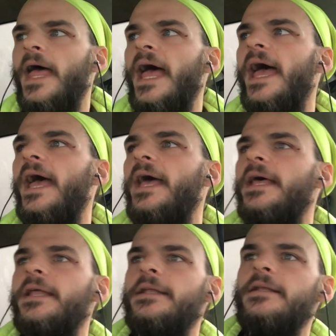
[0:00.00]

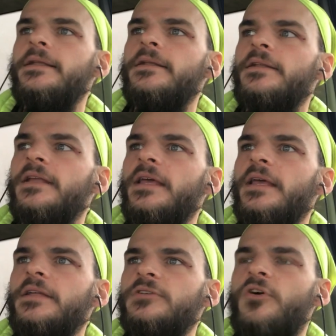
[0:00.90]
and
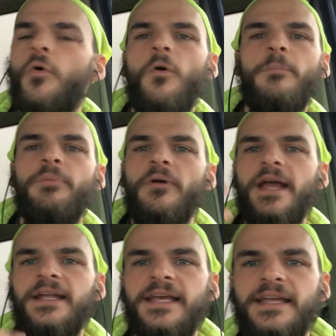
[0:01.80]

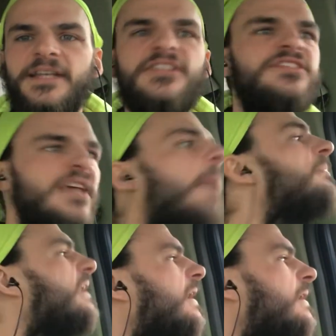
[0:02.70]
incorporating and
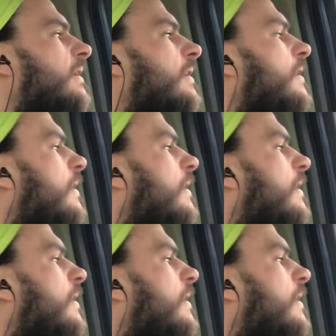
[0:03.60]
accepting